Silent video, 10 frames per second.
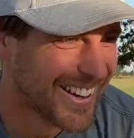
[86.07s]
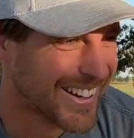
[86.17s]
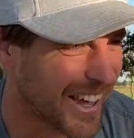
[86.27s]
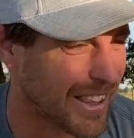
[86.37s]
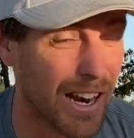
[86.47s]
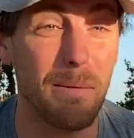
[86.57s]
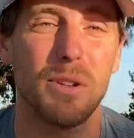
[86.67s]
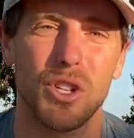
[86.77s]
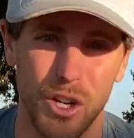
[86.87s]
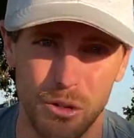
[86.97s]
Now that I'm
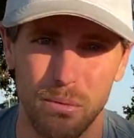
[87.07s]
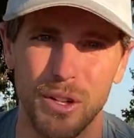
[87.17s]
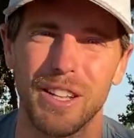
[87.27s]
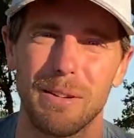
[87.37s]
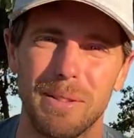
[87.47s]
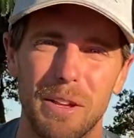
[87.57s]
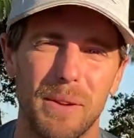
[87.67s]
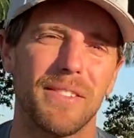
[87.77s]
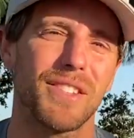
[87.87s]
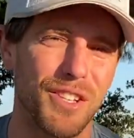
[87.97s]
in charge of pulling, I'm glad we
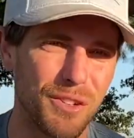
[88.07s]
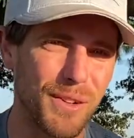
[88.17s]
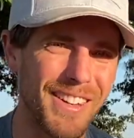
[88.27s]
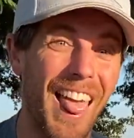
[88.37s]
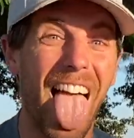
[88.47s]
have this good one.